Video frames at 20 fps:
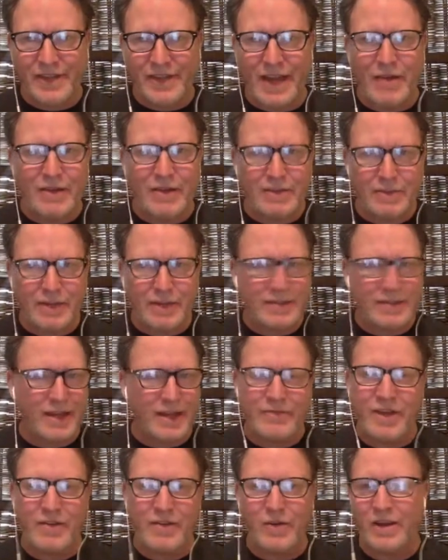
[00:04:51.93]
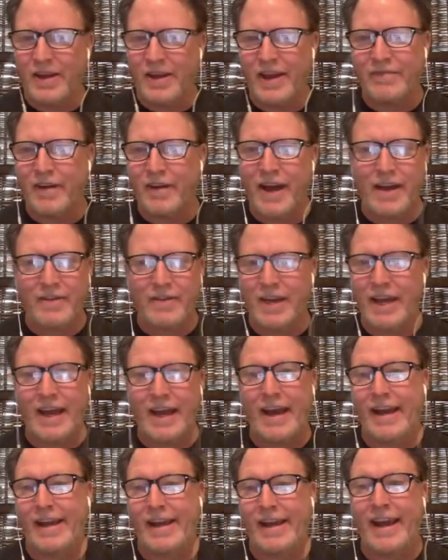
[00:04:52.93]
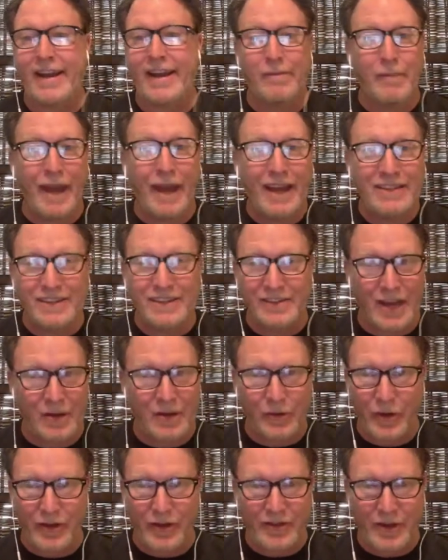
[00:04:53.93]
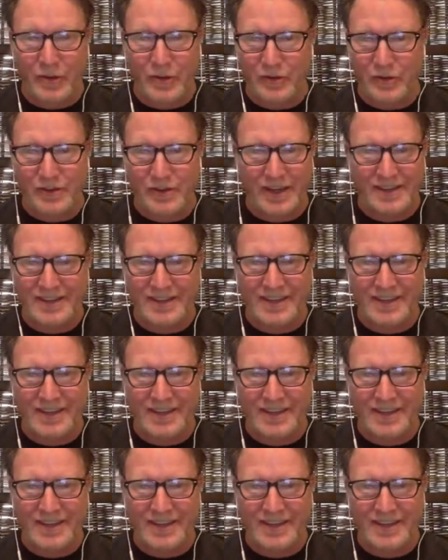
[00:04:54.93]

And especially on that A5, I can't imagine how great that will taste.